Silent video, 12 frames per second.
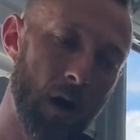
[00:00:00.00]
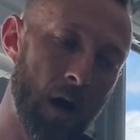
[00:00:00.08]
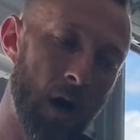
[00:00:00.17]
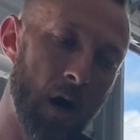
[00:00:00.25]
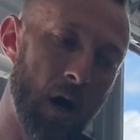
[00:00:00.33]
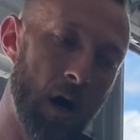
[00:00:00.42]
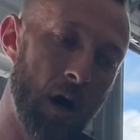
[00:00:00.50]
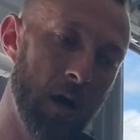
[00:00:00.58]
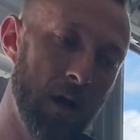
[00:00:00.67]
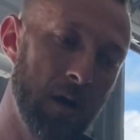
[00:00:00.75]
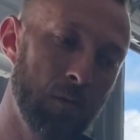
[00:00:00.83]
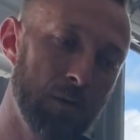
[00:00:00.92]

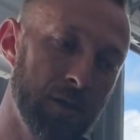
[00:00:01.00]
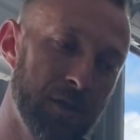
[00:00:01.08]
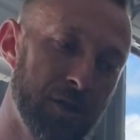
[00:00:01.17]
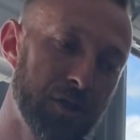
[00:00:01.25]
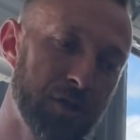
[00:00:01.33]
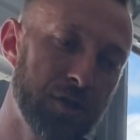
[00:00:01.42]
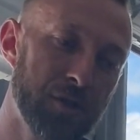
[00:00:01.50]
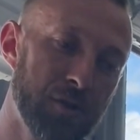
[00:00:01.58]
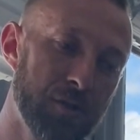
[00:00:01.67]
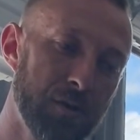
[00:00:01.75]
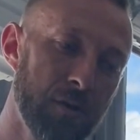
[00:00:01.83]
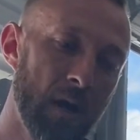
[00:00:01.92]
It was
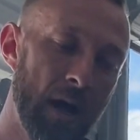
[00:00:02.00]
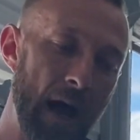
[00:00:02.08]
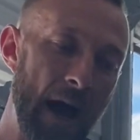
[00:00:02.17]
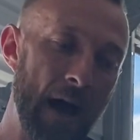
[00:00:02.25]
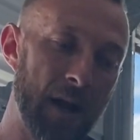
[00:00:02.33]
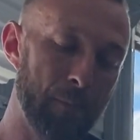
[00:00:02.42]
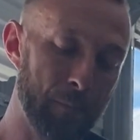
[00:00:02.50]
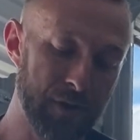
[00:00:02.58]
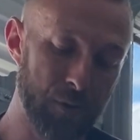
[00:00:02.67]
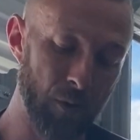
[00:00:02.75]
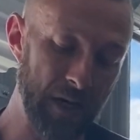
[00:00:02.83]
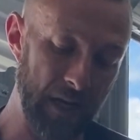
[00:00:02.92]
out of
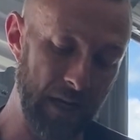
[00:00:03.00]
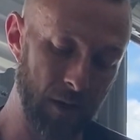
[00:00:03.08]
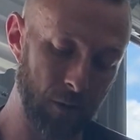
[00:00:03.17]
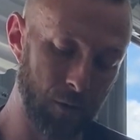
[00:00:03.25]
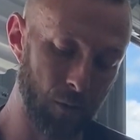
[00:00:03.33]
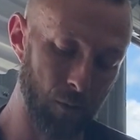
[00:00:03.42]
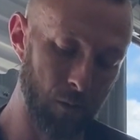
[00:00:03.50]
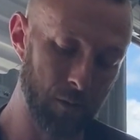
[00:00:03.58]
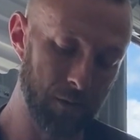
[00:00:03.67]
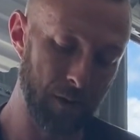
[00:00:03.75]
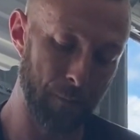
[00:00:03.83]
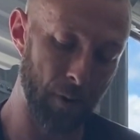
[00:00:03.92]
between the intercooler,
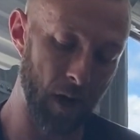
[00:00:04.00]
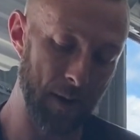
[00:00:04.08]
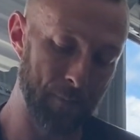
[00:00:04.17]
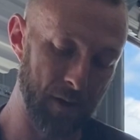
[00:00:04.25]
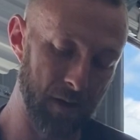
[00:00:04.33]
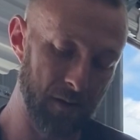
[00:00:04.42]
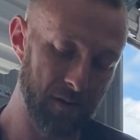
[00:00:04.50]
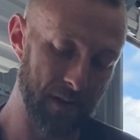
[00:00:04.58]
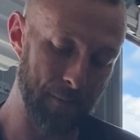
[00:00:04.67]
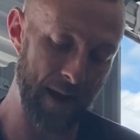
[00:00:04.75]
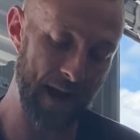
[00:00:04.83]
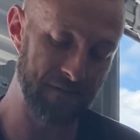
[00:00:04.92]
the piping,
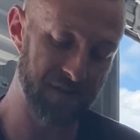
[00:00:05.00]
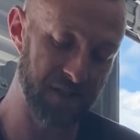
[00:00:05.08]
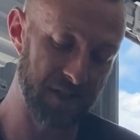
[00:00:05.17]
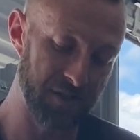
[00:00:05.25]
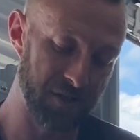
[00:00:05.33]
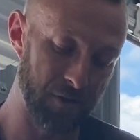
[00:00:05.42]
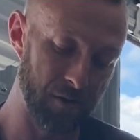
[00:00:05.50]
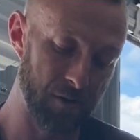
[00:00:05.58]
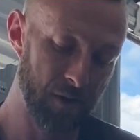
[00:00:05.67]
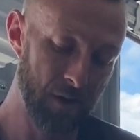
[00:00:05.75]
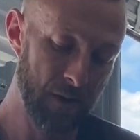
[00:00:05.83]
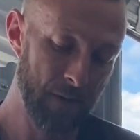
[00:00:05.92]
the MAF sensor,
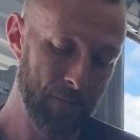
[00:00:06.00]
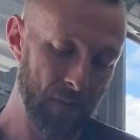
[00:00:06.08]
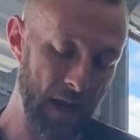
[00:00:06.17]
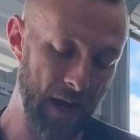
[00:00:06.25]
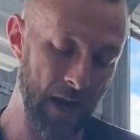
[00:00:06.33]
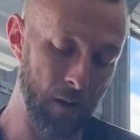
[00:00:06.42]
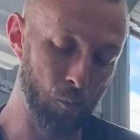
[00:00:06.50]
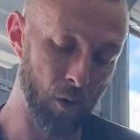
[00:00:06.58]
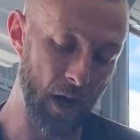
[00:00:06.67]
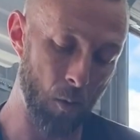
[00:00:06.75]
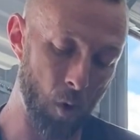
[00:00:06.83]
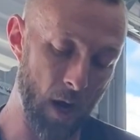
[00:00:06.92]
and
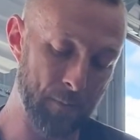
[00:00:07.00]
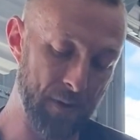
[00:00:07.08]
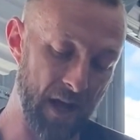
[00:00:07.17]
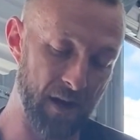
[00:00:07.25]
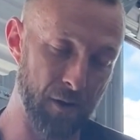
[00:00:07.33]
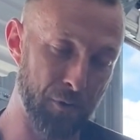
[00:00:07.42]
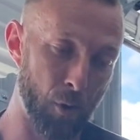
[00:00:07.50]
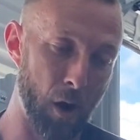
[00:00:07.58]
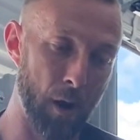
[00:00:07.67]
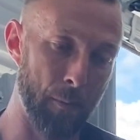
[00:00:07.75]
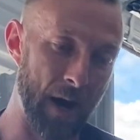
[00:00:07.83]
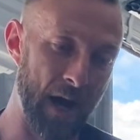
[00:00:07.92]
what I wiped out of the
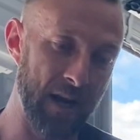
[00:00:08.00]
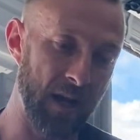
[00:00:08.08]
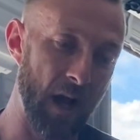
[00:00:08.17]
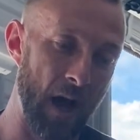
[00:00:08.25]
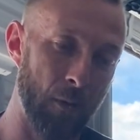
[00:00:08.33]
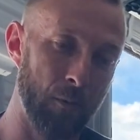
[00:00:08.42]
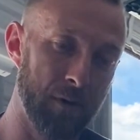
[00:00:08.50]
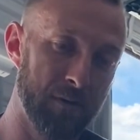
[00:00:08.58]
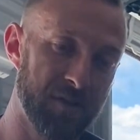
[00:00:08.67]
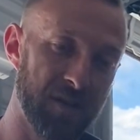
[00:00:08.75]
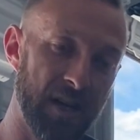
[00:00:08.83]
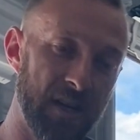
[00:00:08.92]
throttle body. I would
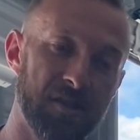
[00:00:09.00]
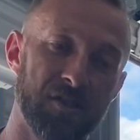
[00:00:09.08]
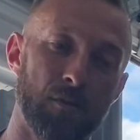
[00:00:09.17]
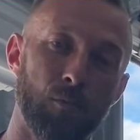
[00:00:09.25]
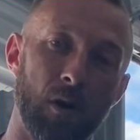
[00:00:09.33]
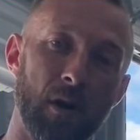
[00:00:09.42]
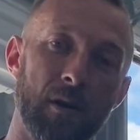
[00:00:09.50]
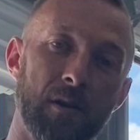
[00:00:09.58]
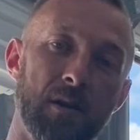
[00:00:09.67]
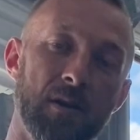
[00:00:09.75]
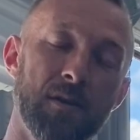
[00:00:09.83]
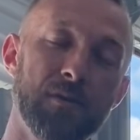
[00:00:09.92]
say somewhere in
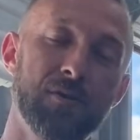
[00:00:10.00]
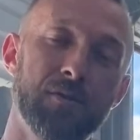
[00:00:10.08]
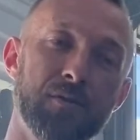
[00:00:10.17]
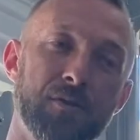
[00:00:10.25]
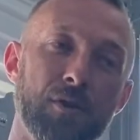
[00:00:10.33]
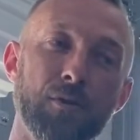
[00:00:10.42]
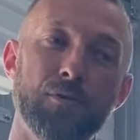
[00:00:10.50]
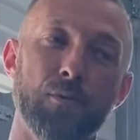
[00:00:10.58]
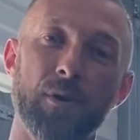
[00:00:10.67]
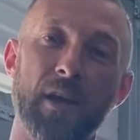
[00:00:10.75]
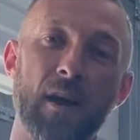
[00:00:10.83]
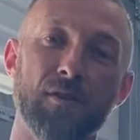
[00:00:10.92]
the 2
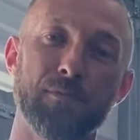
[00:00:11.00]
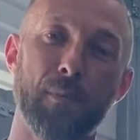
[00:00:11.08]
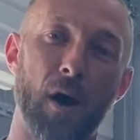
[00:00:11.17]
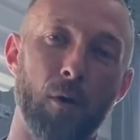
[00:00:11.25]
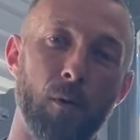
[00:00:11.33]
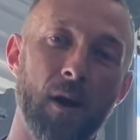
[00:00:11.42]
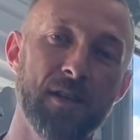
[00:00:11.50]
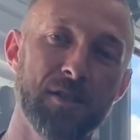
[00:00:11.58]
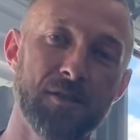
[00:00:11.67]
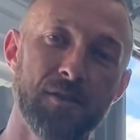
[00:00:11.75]
20-ounce bottle ranges.